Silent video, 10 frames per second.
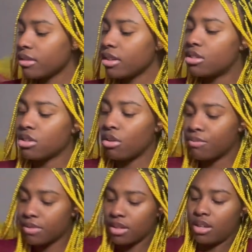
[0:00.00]
So
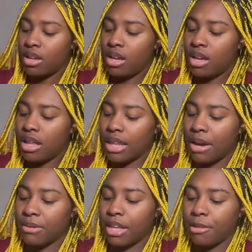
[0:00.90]
I
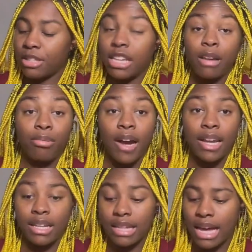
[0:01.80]
like when they take
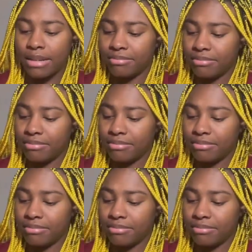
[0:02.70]
pride in that.